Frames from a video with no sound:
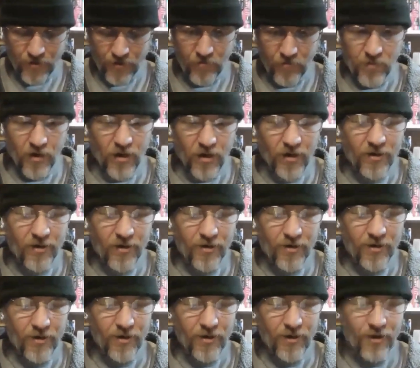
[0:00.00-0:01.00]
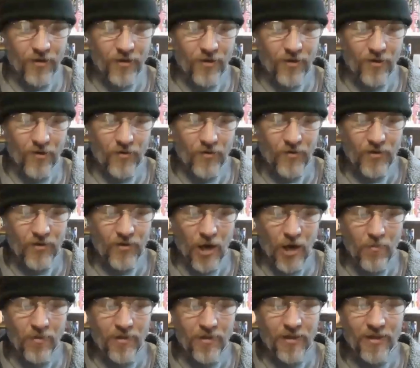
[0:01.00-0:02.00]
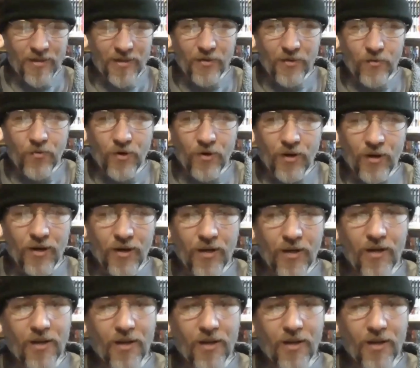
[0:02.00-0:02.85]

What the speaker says: manga here, Osamu Tezuka,